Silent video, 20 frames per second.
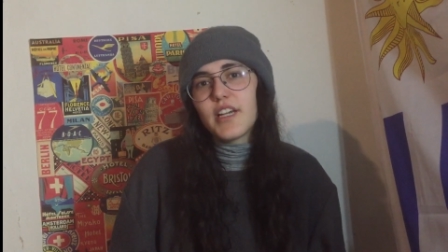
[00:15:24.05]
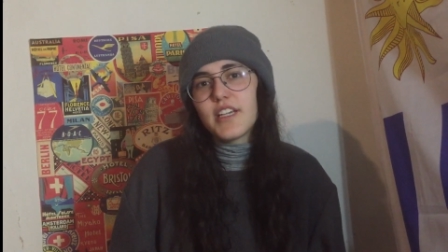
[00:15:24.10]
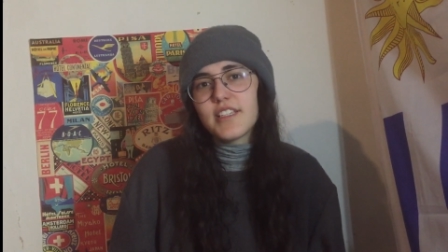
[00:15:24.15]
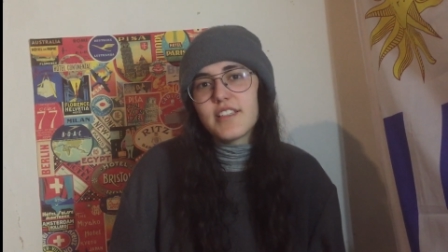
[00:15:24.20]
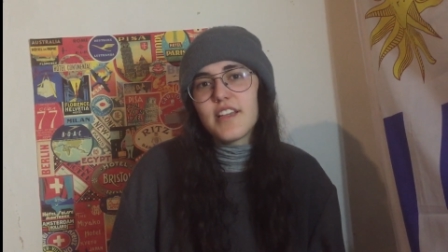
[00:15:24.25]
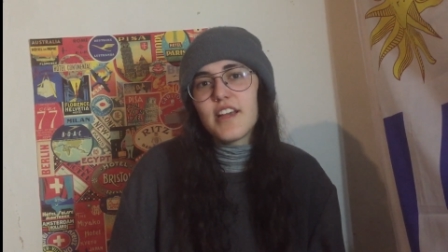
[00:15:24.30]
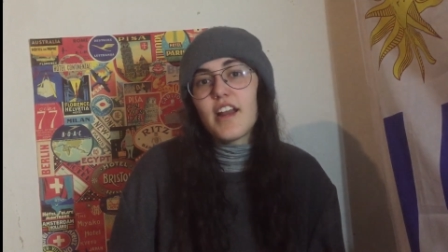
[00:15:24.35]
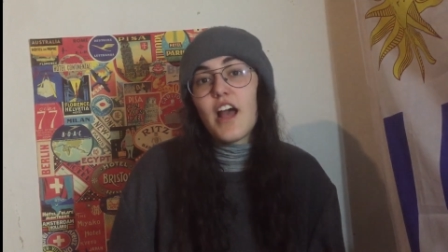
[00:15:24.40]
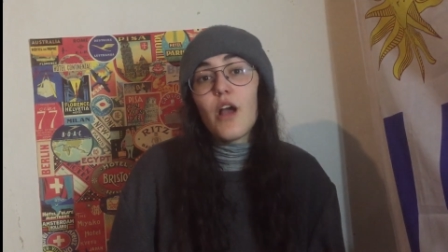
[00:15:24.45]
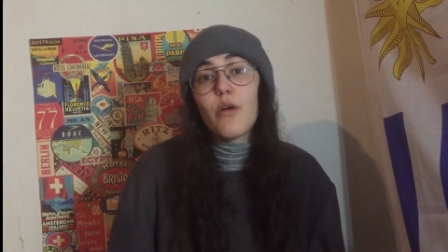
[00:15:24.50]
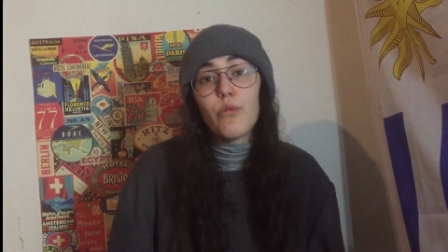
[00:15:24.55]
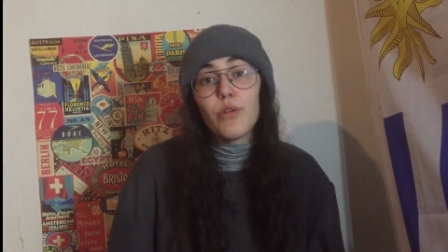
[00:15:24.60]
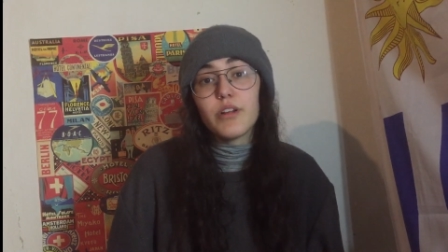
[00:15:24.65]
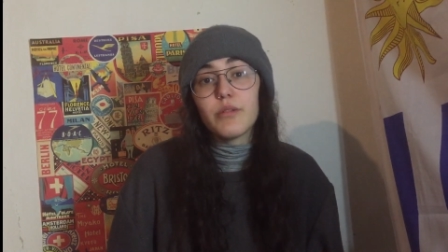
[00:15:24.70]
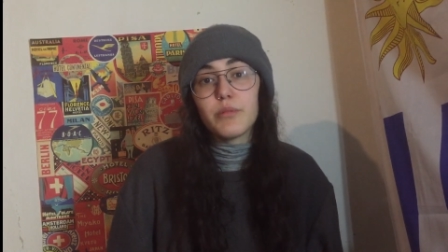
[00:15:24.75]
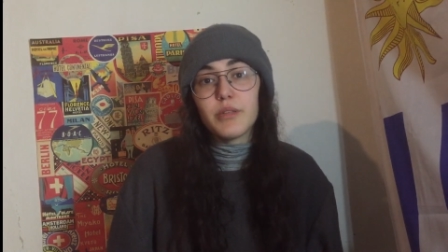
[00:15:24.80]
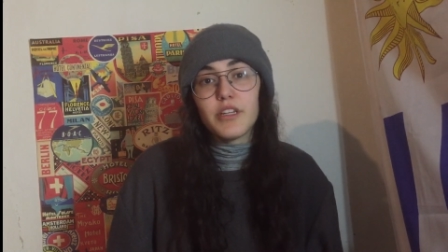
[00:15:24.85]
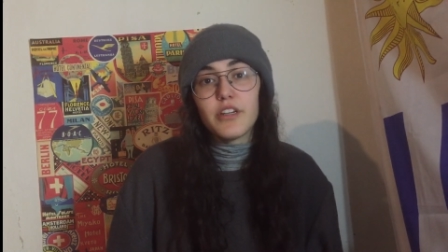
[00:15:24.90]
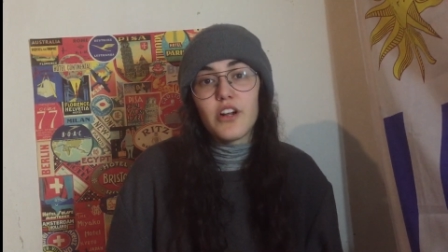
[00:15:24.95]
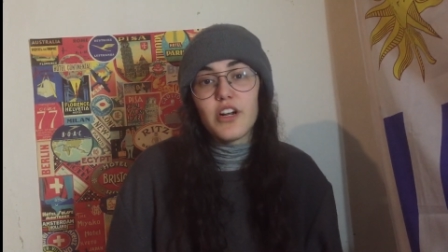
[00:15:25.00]
I said I want
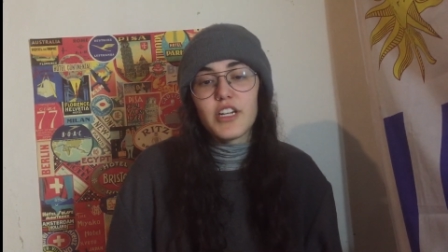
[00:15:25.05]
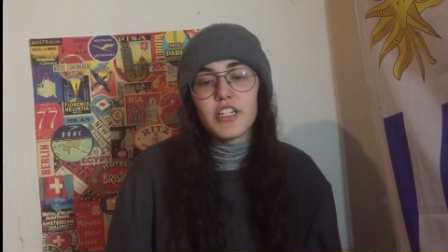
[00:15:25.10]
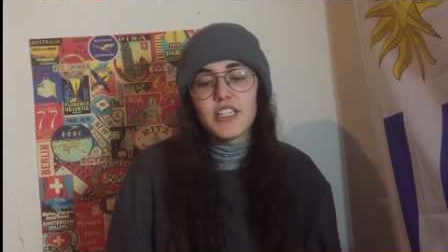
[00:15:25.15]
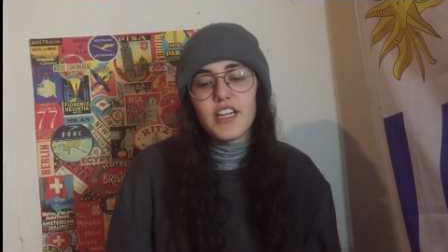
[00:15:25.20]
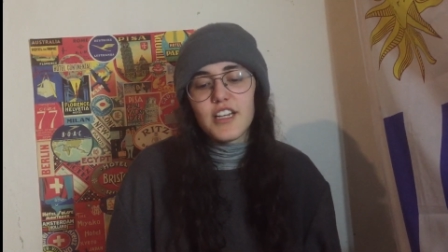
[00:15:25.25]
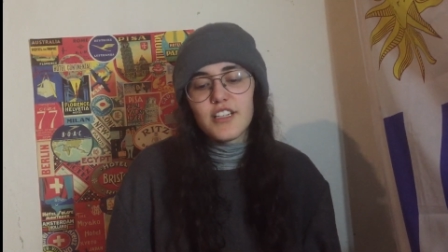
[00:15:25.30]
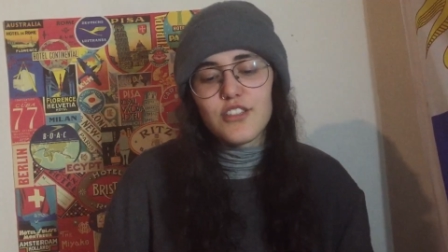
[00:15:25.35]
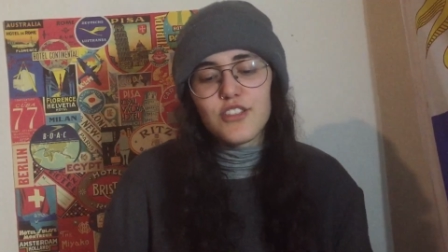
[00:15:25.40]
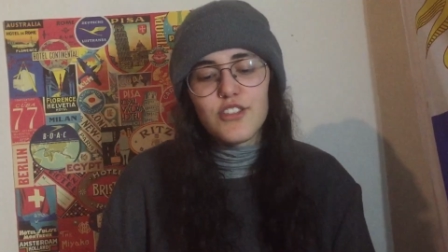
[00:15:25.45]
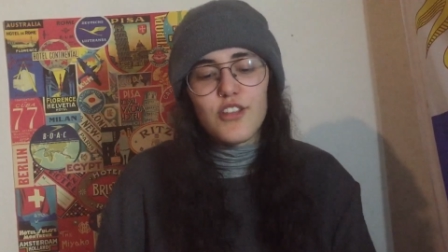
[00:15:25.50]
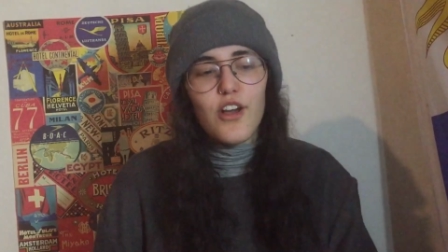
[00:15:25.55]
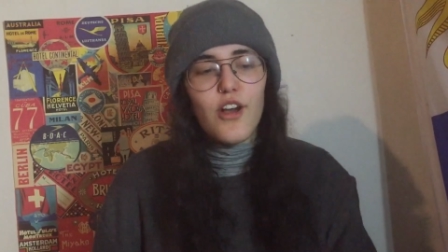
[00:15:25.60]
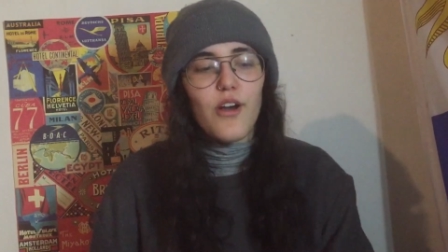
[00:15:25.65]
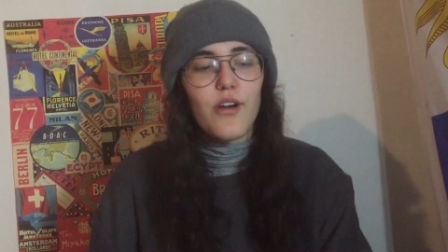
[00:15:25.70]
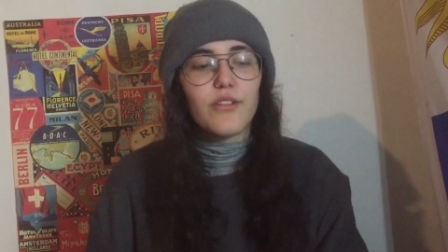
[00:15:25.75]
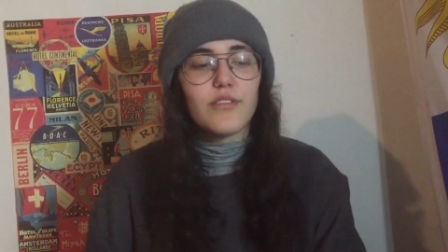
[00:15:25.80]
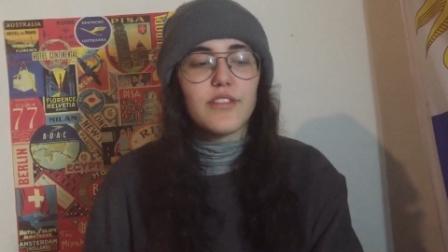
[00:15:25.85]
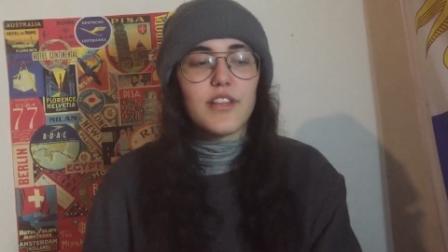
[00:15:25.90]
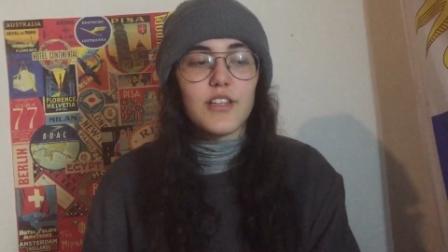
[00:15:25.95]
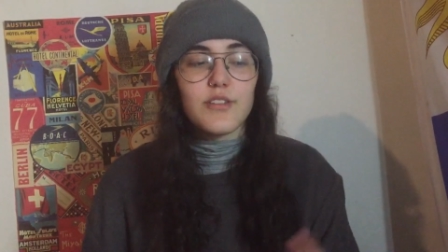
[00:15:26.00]
to be an architect.
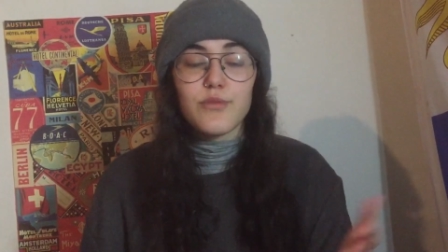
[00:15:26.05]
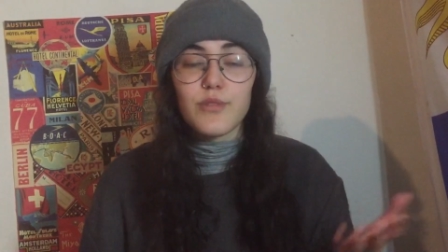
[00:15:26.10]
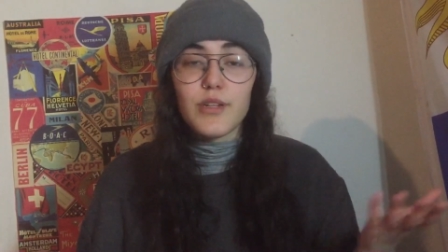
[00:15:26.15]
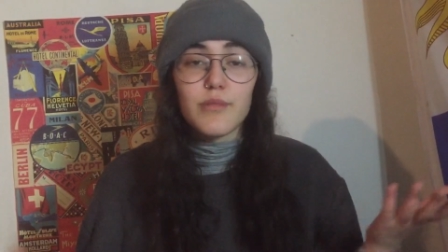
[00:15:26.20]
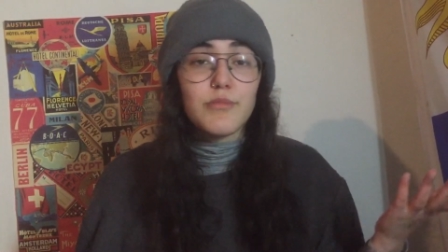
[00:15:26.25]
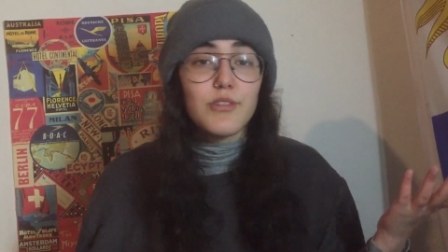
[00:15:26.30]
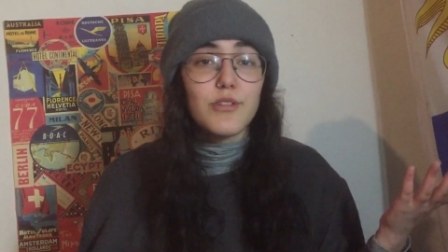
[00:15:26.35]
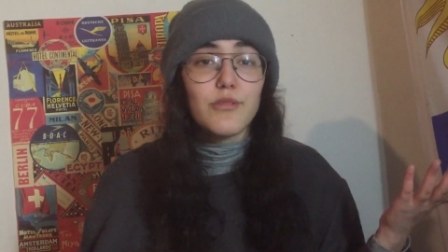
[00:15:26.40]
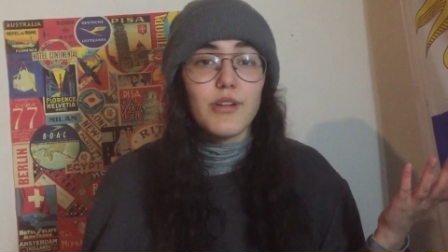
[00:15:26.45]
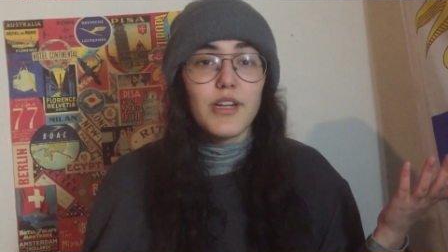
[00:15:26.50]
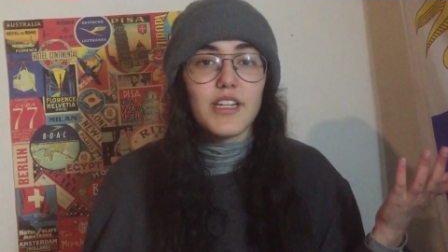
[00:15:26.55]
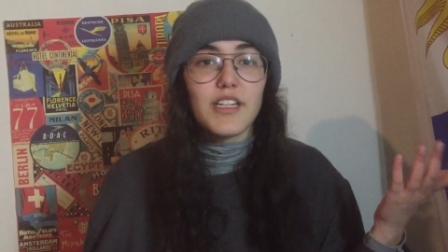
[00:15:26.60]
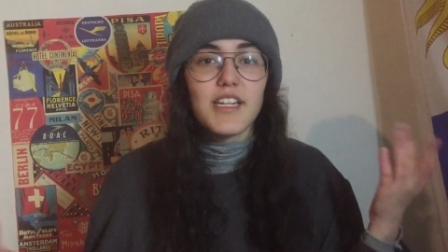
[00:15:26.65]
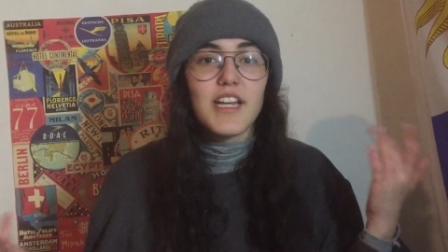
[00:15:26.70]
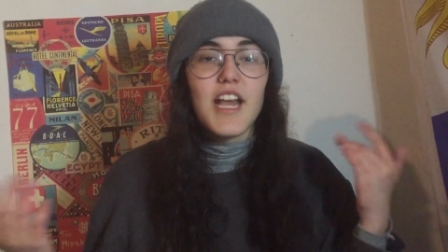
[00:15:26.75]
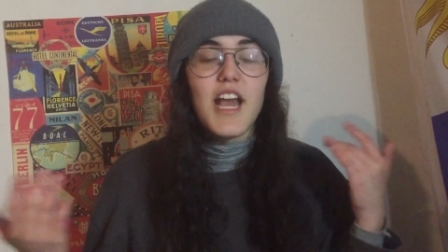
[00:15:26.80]
So that's what I'm doing.